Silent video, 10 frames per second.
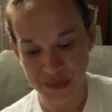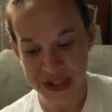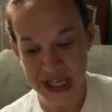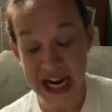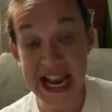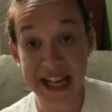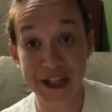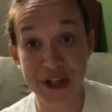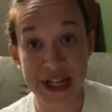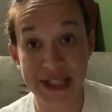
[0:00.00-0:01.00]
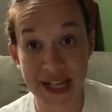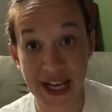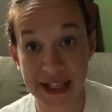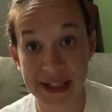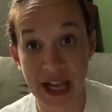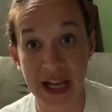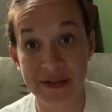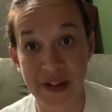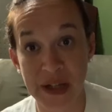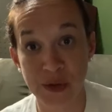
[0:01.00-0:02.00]
I had a great day, and I
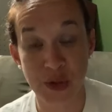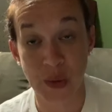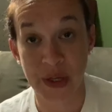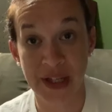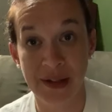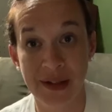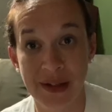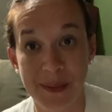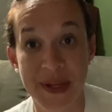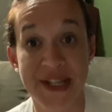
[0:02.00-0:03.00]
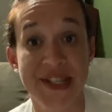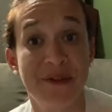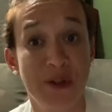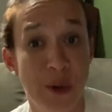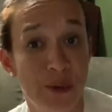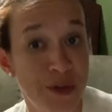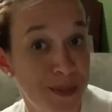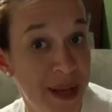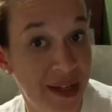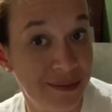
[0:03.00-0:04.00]
found joy because I've grown
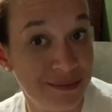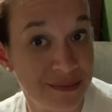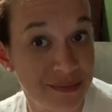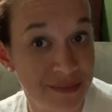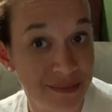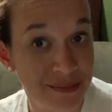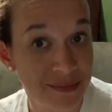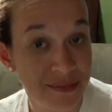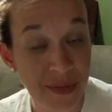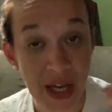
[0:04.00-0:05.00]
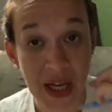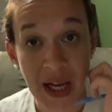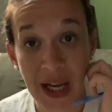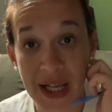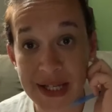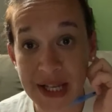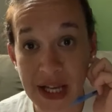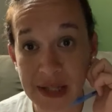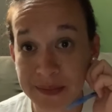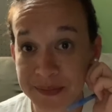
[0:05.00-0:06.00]
from pain. And
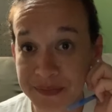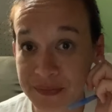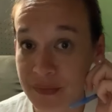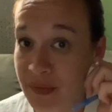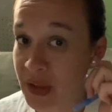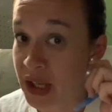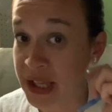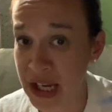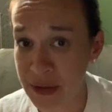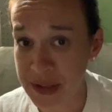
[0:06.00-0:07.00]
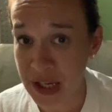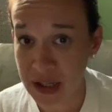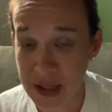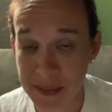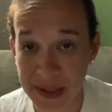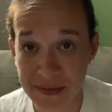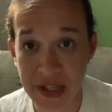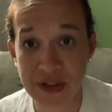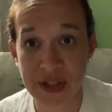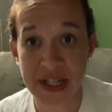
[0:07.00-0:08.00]
get out there and be
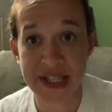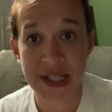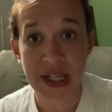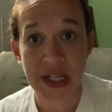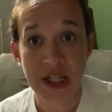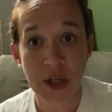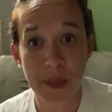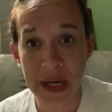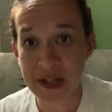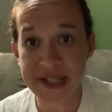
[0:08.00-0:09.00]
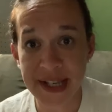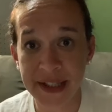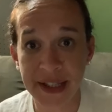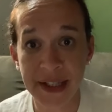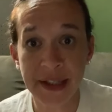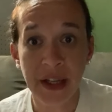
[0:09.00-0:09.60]
adventurous. Go parasailing.